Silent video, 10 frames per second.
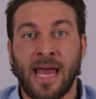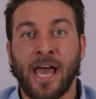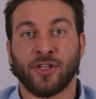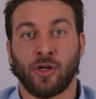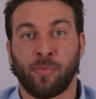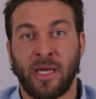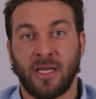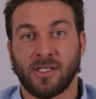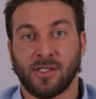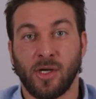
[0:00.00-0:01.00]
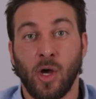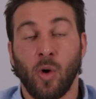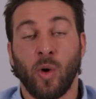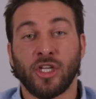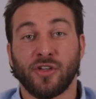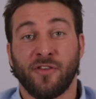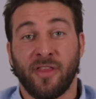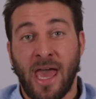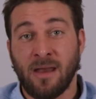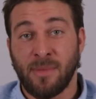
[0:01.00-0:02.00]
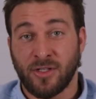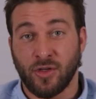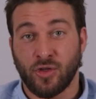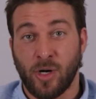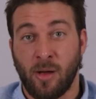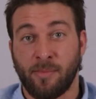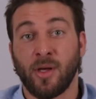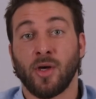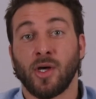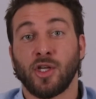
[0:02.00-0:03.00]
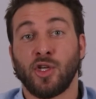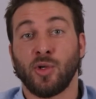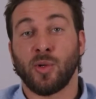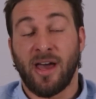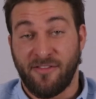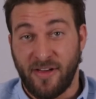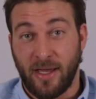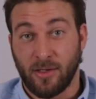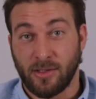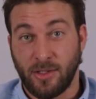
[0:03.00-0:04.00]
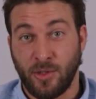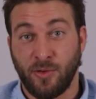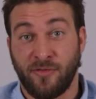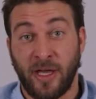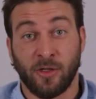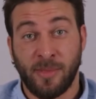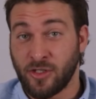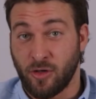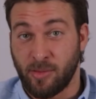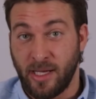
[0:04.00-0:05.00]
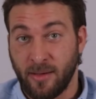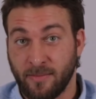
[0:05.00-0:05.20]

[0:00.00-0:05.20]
national peace, which for that, Mr. Trump, you have failed. You failed miserably.